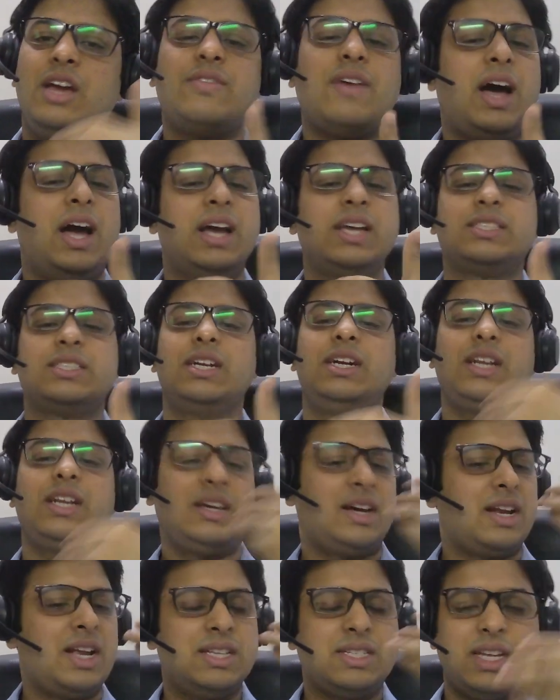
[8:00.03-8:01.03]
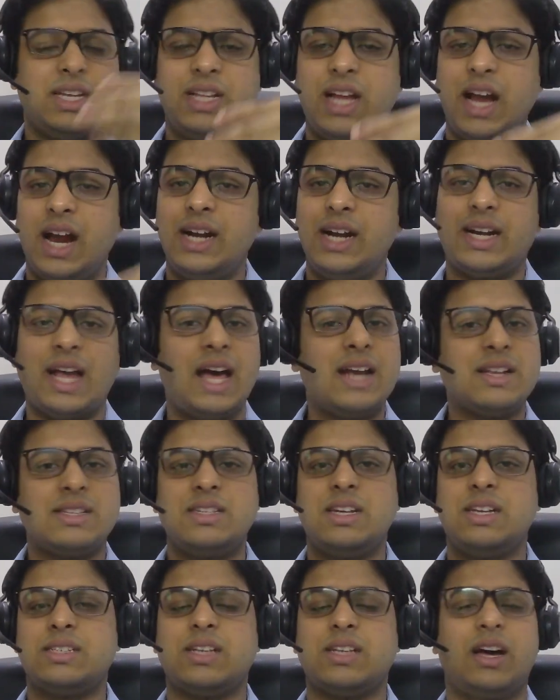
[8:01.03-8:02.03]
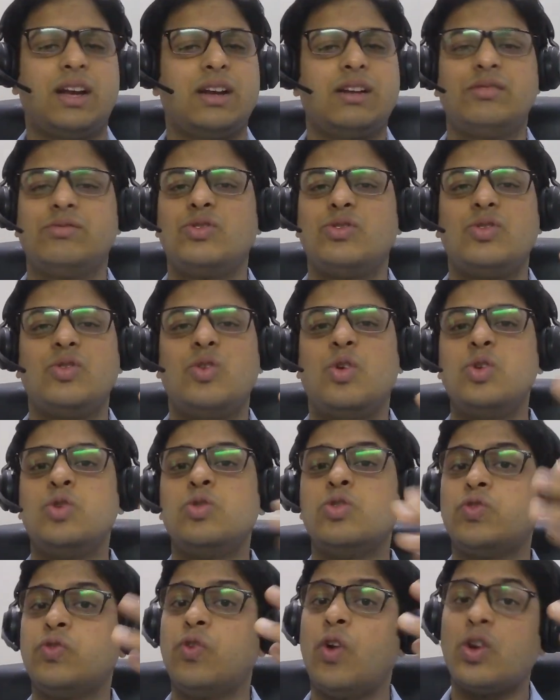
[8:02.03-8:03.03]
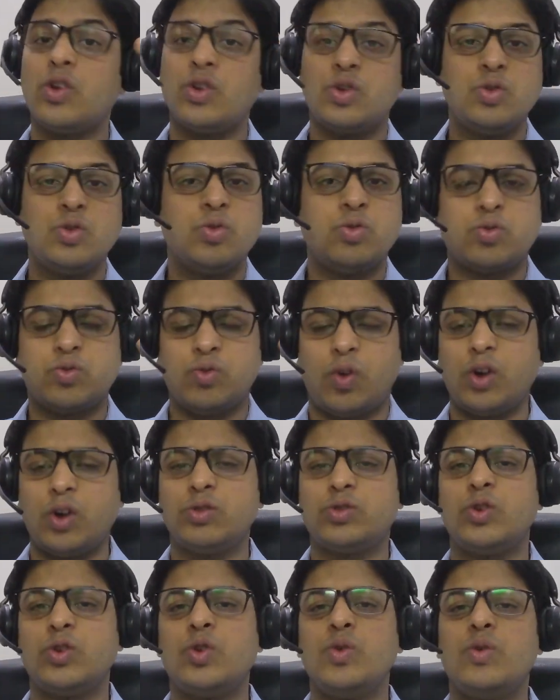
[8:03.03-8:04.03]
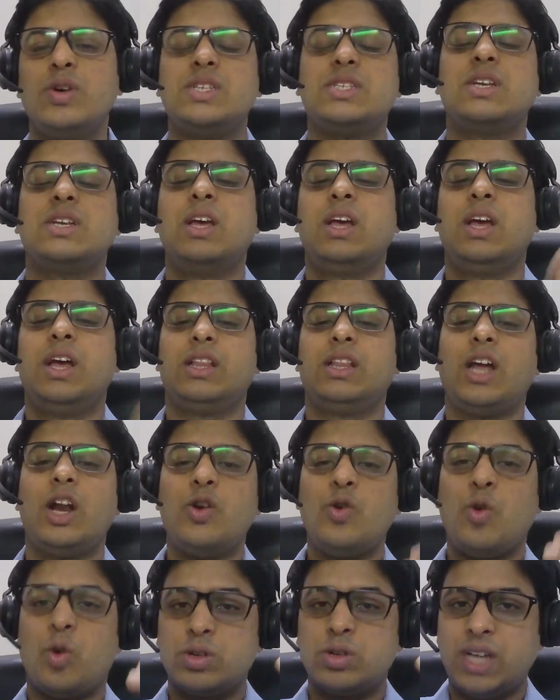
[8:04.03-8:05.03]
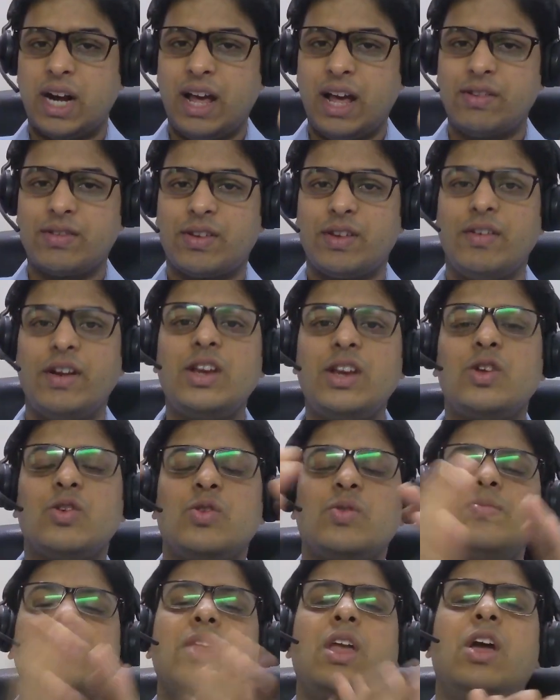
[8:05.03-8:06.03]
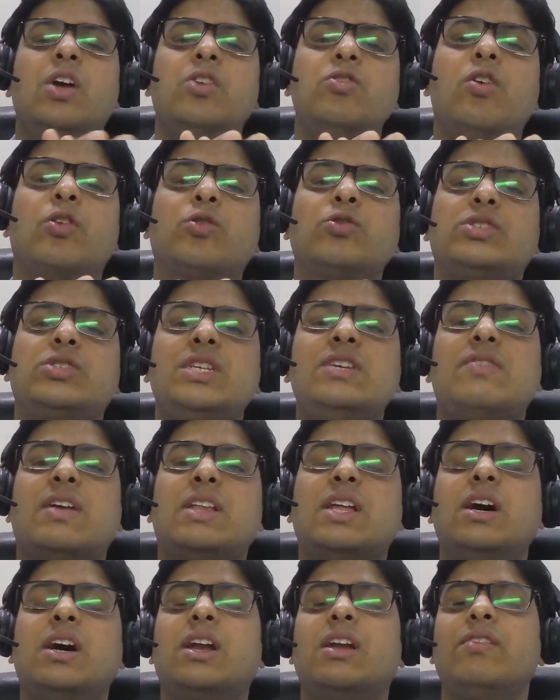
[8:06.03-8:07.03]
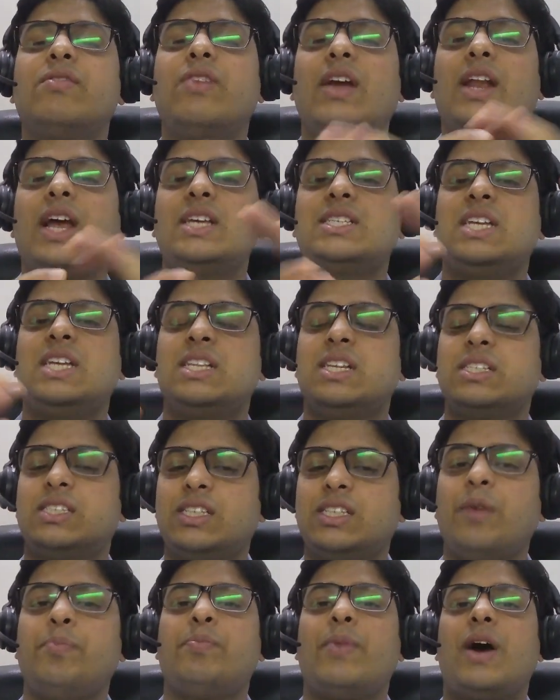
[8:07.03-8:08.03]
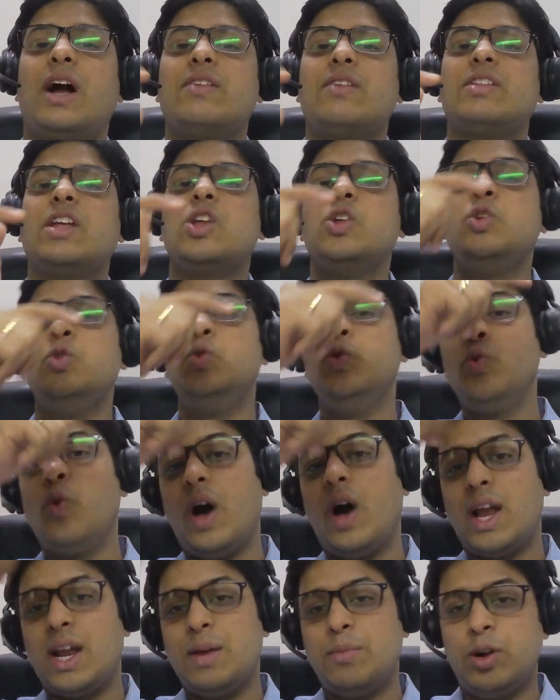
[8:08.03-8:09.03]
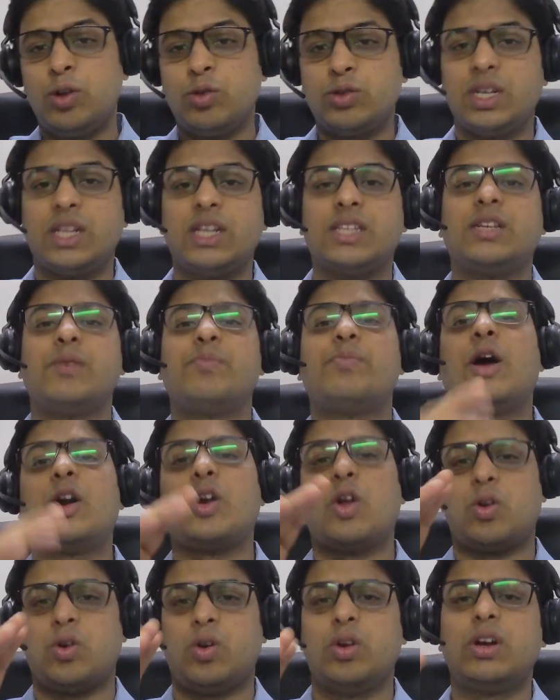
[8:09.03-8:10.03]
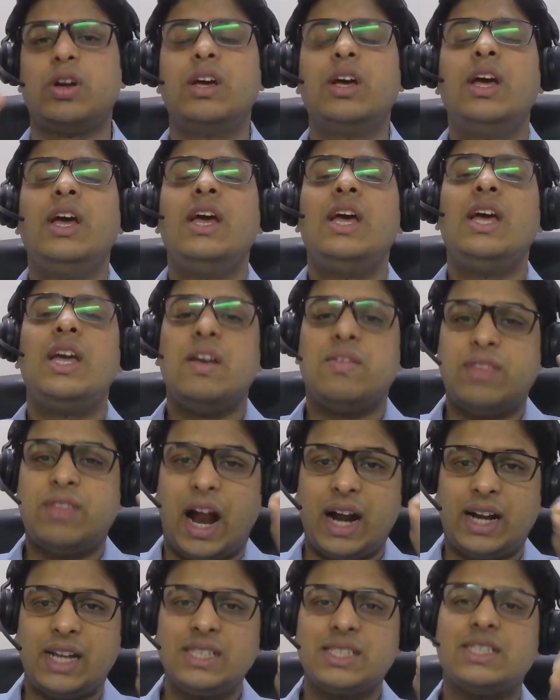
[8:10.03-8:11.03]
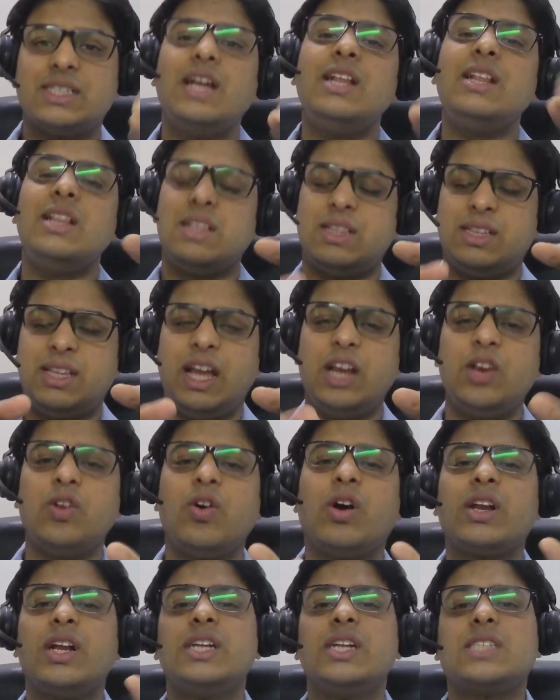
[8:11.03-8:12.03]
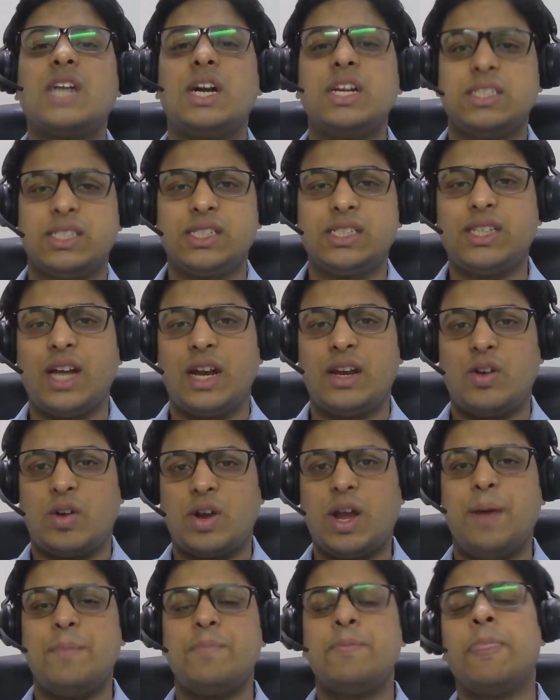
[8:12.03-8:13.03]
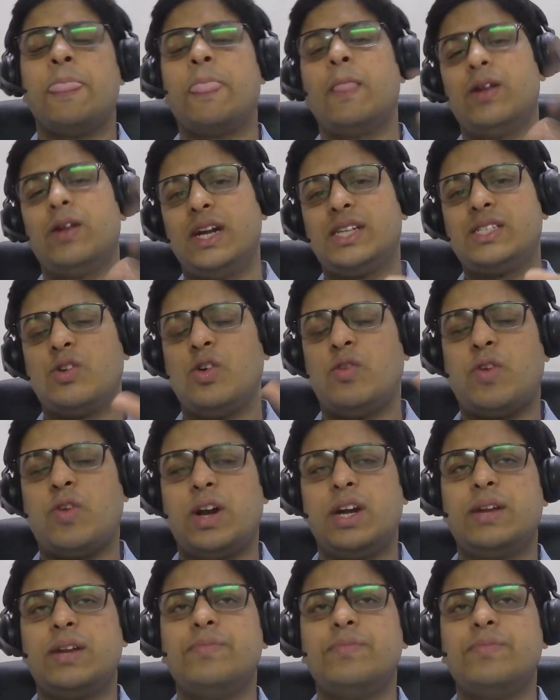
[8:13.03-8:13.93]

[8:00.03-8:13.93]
I sit here and say the entire CSR, no use for you. So what you should do is the notes that I have given you, you have to see whether when I say the sub part, whether you are able to say the sub part or not. If that is done, then your real studies is done. Okay, let's go for it.